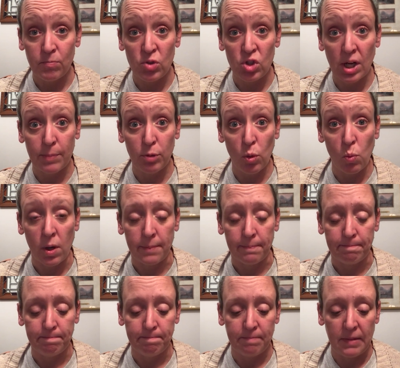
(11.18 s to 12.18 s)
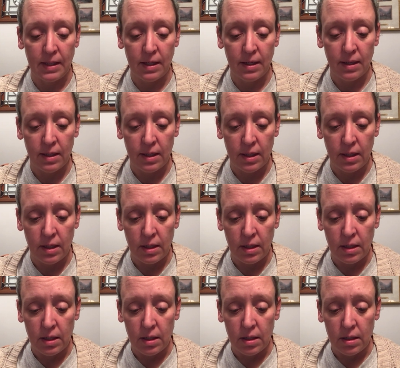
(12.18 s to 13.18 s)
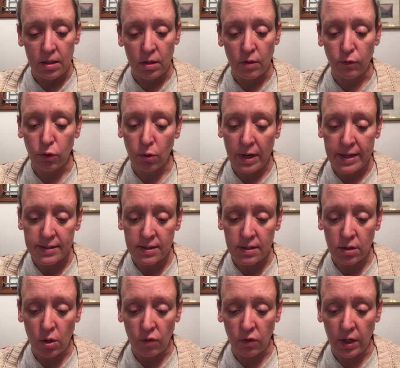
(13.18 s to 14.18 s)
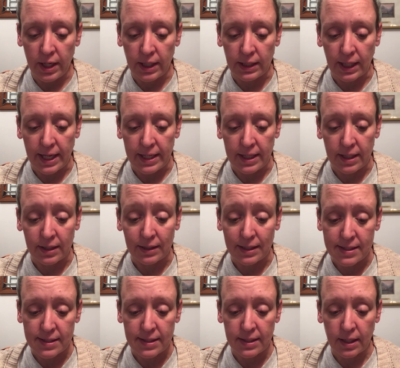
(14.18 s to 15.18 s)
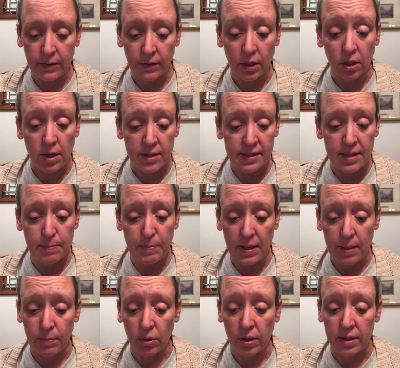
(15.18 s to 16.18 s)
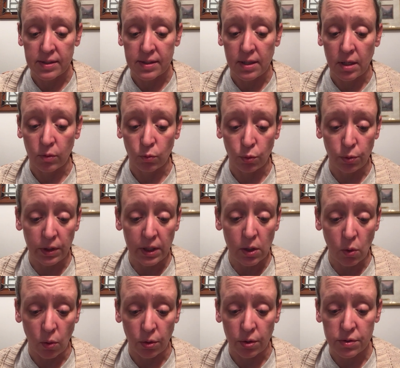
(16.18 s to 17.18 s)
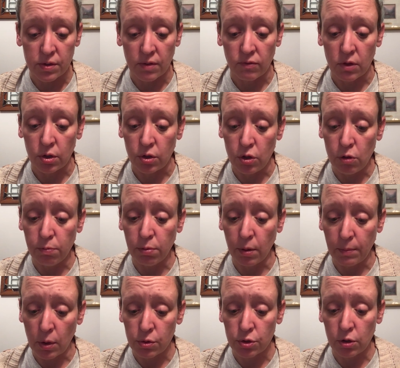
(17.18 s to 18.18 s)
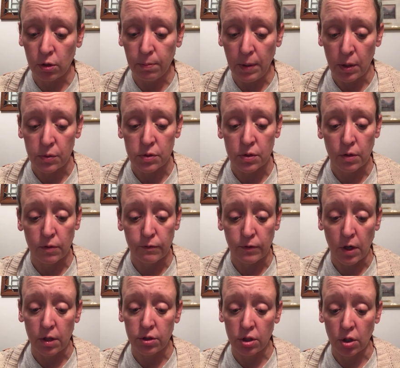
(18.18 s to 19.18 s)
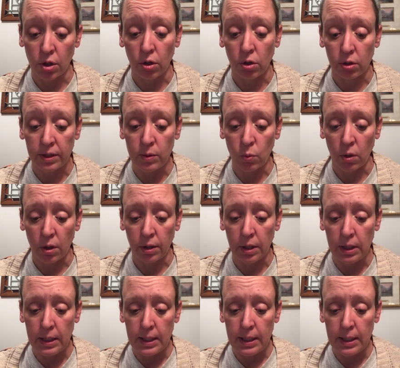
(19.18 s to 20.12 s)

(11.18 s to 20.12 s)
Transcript: Chapter 1 The fluorescent overhead lighting glistened on the glossy paper as the unruly corners of the new promotional poster fought to curl inward.